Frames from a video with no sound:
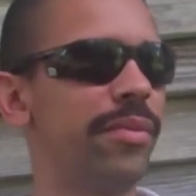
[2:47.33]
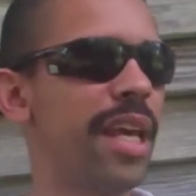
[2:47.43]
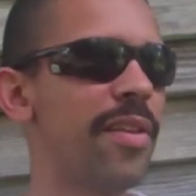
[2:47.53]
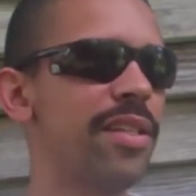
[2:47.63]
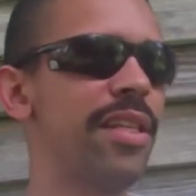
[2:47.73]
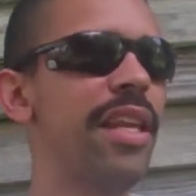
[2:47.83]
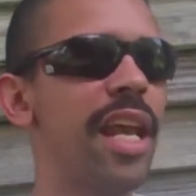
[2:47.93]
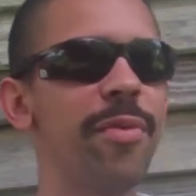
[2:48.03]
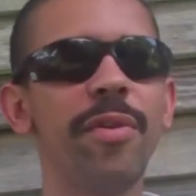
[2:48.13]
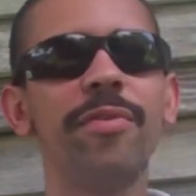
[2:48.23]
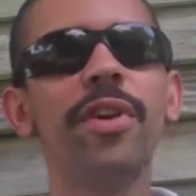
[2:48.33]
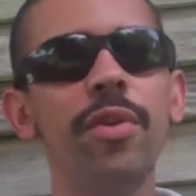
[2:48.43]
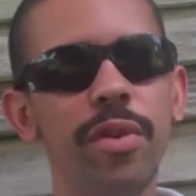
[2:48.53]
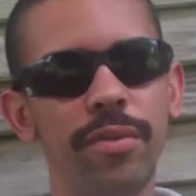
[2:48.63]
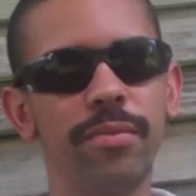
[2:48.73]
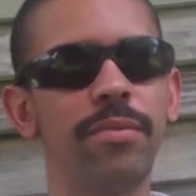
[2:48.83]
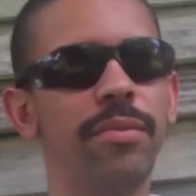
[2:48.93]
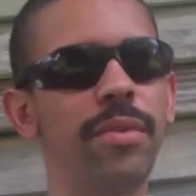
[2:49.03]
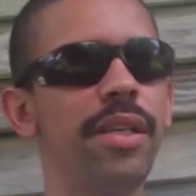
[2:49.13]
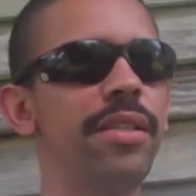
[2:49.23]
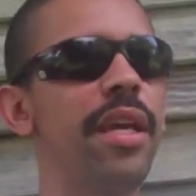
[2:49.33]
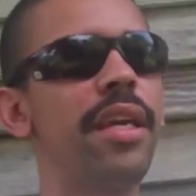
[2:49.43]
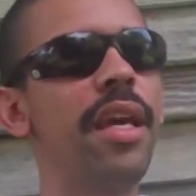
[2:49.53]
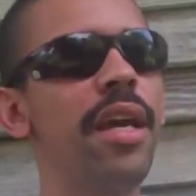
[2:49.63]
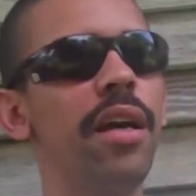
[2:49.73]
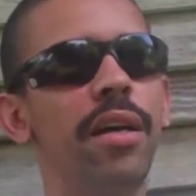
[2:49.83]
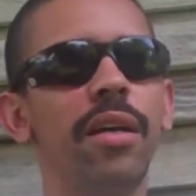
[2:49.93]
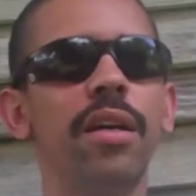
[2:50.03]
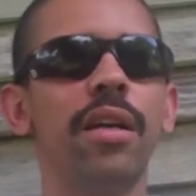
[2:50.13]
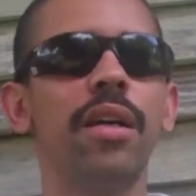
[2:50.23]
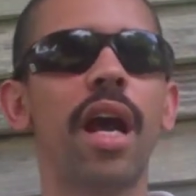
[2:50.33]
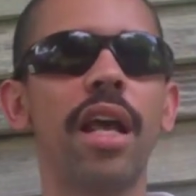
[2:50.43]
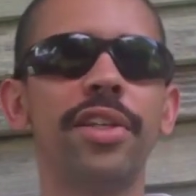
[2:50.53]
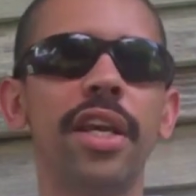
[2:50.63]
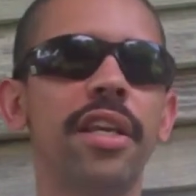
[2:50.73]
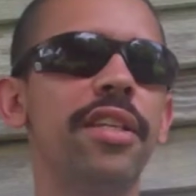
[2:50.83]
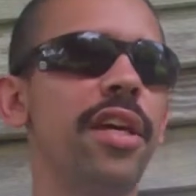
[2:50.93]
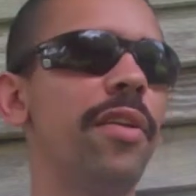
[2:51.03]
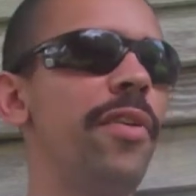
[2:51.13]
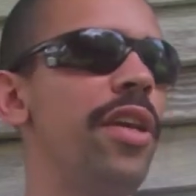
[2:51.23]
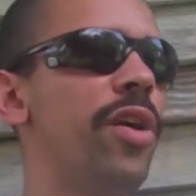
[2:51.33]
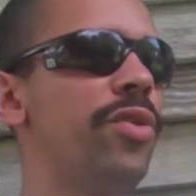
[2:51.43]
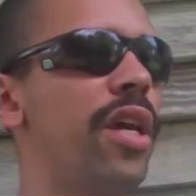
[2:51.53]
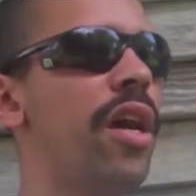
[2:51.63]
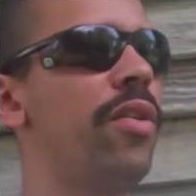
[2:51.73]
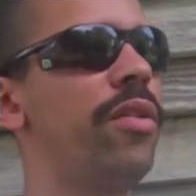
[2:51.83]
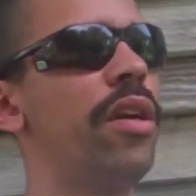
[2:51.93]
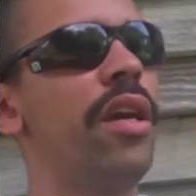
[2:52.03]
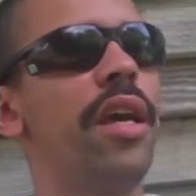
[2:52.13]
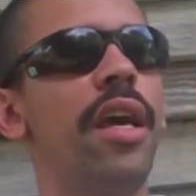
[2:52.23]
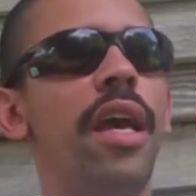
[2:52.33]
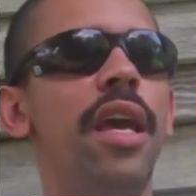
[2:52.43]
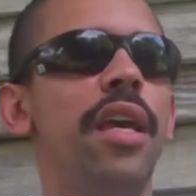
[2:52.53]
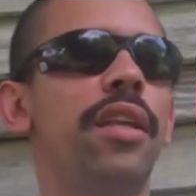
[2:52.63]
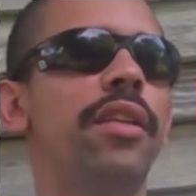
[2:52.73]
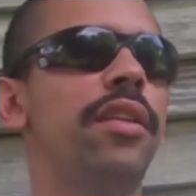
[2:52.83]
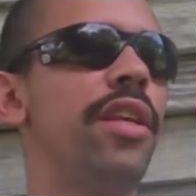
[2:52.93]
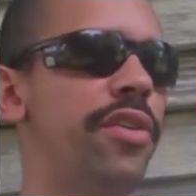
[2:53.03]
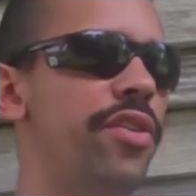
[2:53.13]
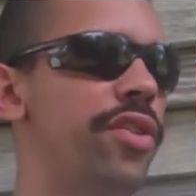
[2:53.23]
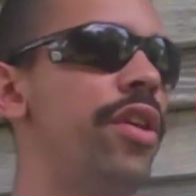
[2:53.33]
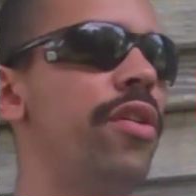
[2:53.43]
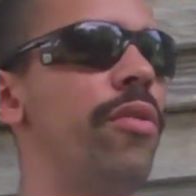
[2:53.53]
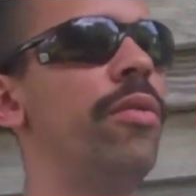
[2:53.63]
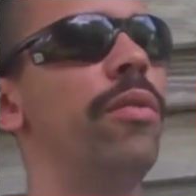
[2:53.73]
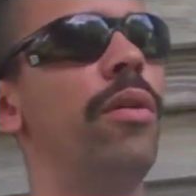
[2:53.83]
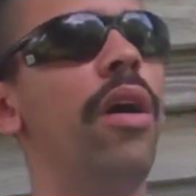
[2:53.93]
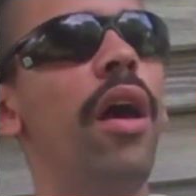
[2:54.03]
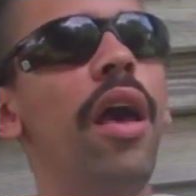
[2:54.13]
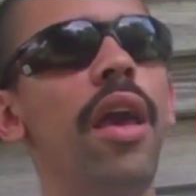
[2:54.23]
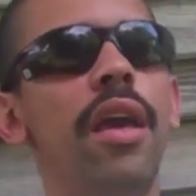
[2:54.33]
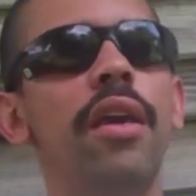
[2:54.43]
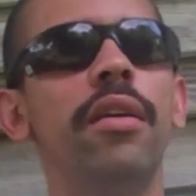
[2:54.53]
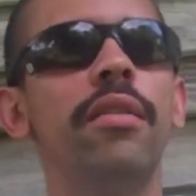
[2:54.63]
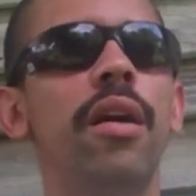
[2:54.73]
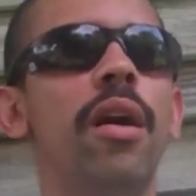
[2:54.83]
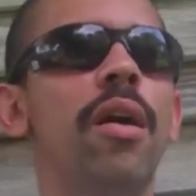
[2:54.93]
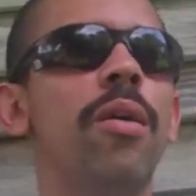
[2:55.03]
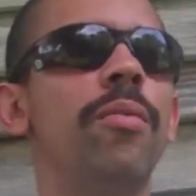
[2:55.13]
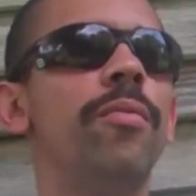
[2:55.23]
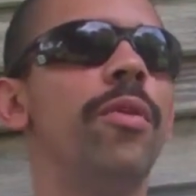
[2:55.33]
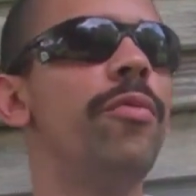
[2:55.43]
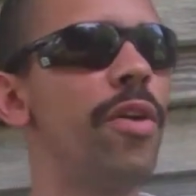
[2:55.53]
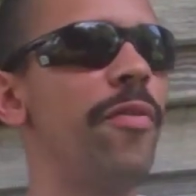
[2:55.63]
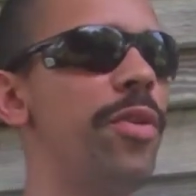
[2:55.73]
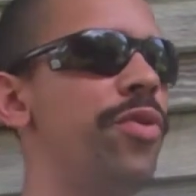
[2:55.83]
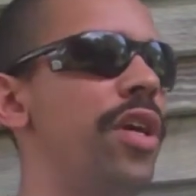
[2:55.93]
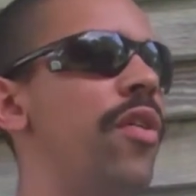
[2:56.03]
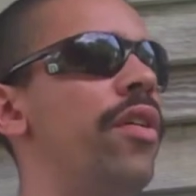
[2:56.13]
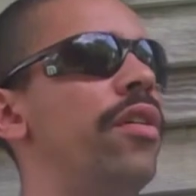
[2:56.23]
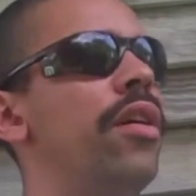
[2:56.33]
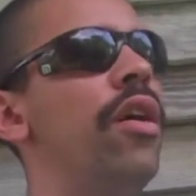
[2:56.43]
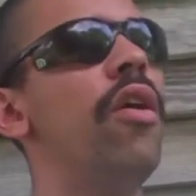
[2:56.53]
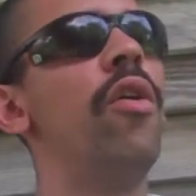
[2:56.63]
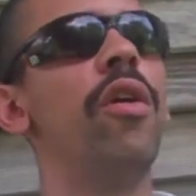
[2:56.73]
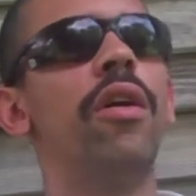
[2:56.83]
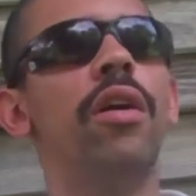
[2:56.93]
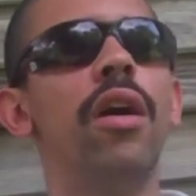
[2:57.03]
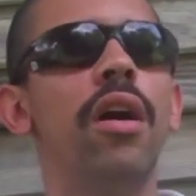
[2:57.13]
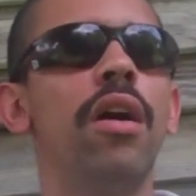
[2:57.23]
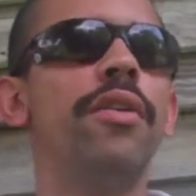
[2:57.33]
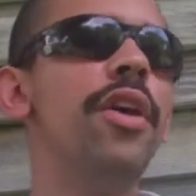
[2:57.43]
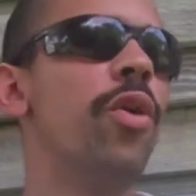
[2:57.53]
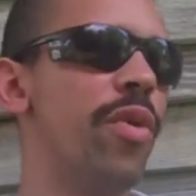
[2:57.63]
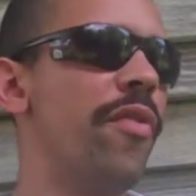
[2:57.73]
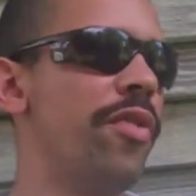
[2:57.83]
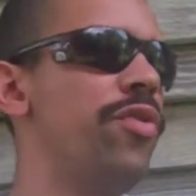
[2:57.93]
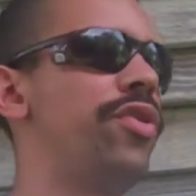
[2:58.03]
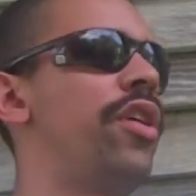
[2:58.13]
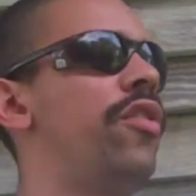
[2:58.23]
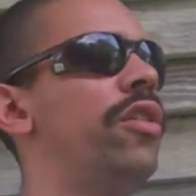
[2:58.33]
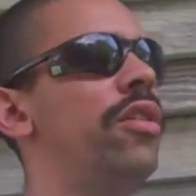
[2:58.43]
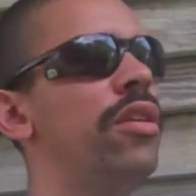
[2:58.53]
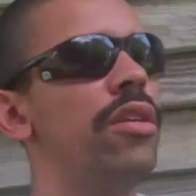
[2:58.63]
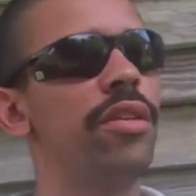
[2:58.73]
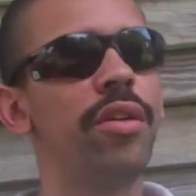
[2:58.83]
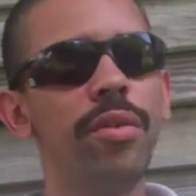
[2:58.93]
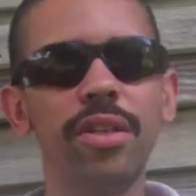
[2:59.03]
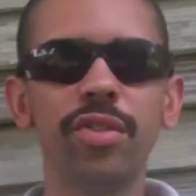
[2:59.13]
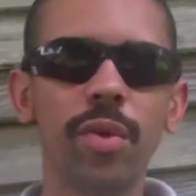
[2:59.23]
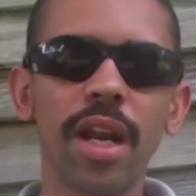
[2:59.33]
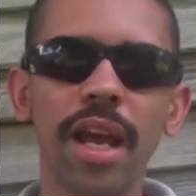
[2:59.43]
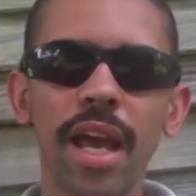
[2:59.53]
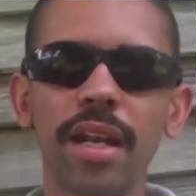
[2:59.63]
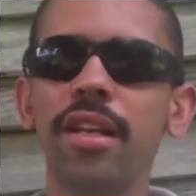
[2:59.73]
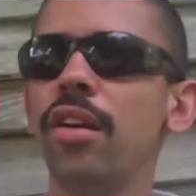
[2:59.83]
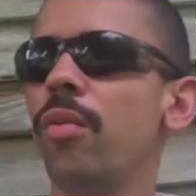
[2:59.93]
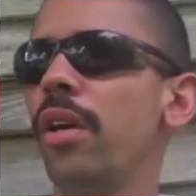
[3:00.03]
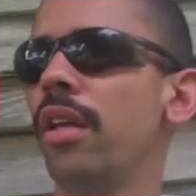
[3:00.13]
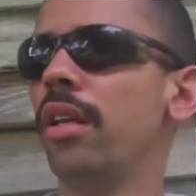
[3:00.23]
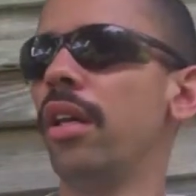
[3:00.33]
They had to sit there and review it and say, yeah, I'll check these other videos out, and this is you, and um, revenue sharing or no revenue sharing. So this is what I gotta deal with.